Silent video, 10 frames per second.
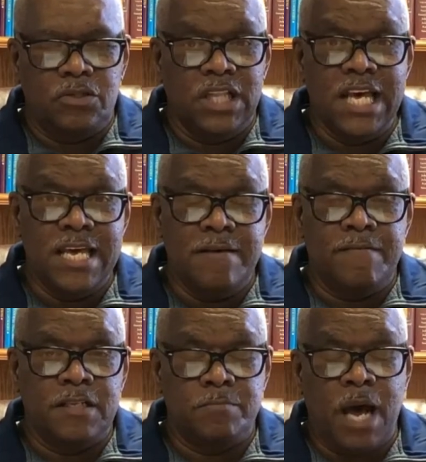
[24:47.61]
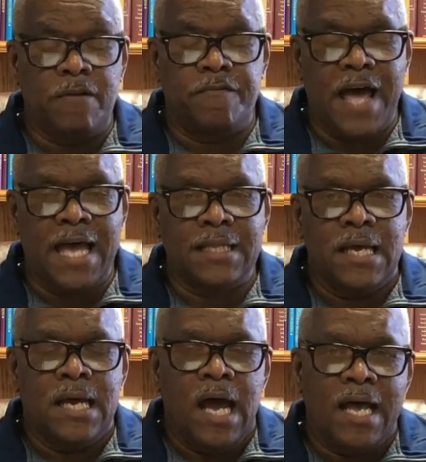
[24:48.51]
As a matter of fact, as a
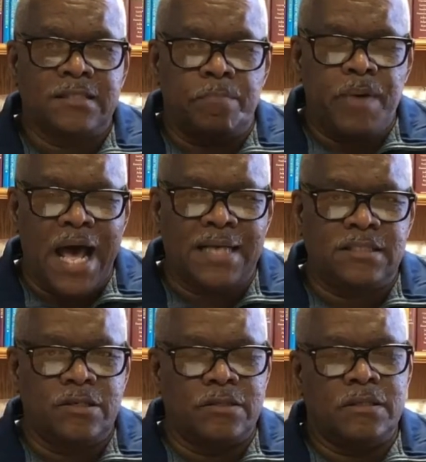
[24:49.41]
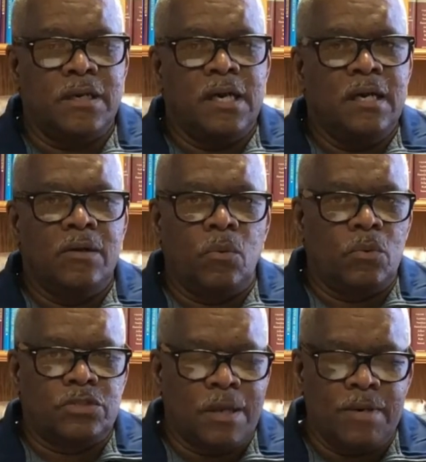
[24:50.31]
pastor, some of the
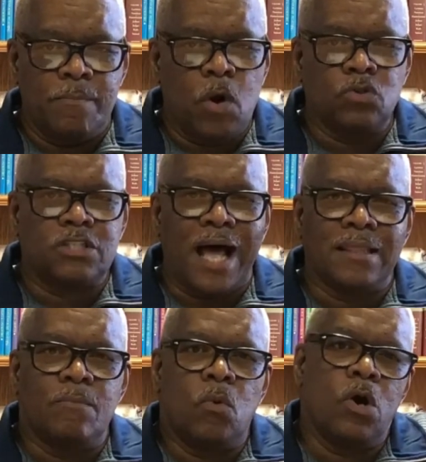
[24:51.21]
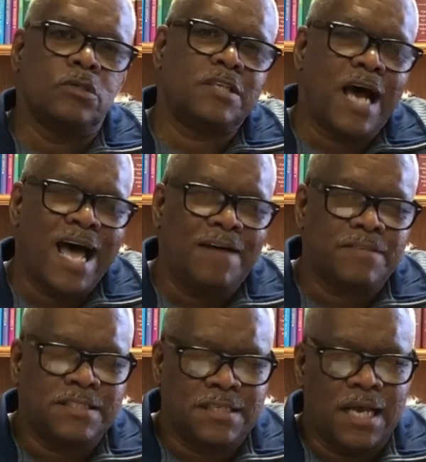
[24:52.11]
most solemn words that I have to say
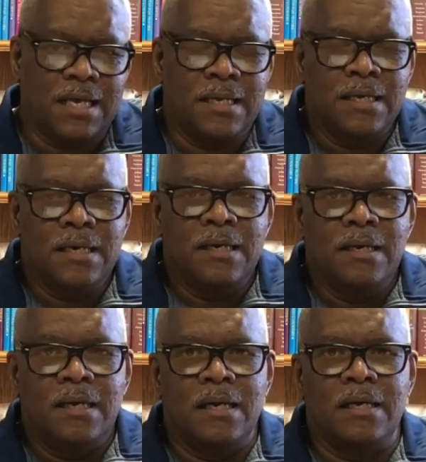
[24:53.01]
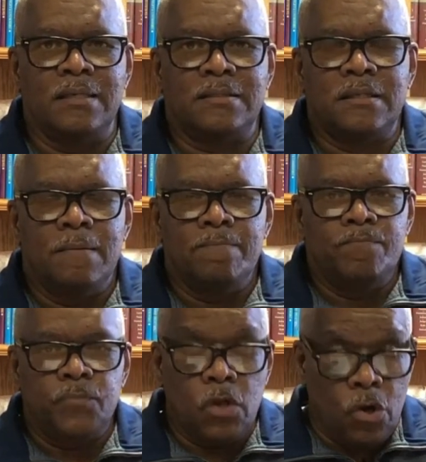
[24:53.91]
is
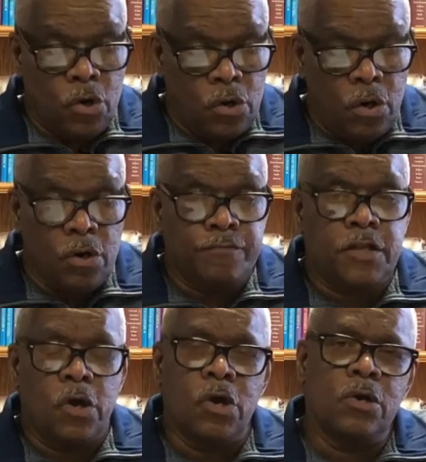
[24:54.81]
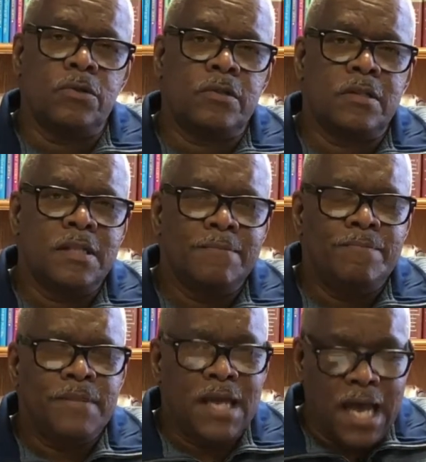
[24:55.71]
earth to earth,
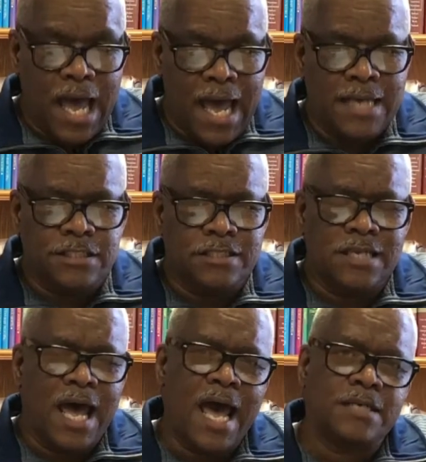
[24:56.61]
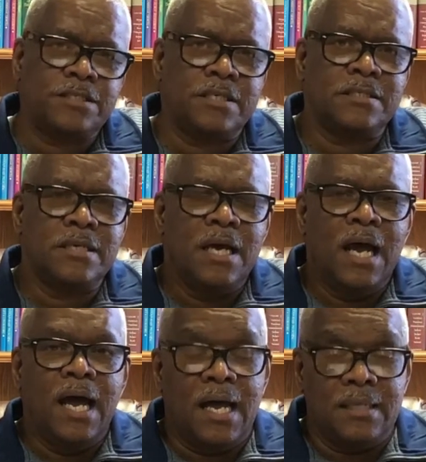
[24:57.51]
ashes to ashes, and
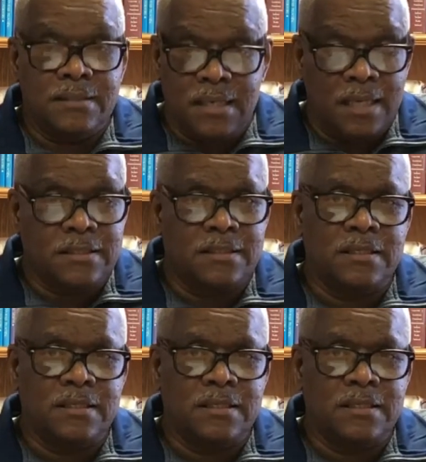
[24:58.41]
dust to dust.